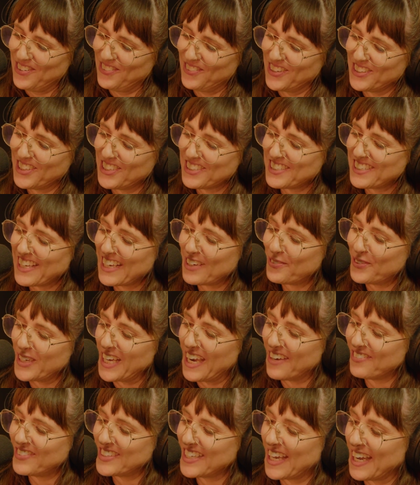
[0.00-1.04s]
Well, looks like we
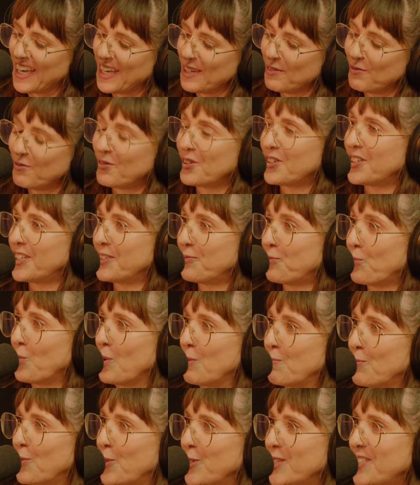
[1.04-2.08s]
have time for
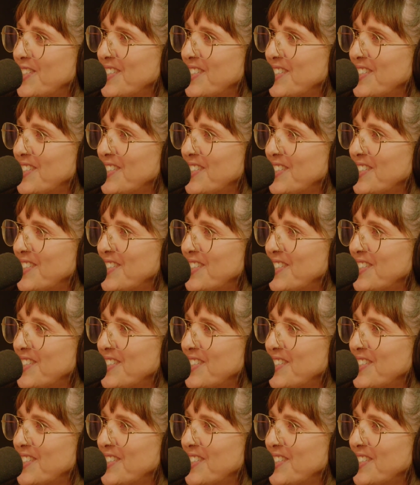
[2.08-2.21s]
one more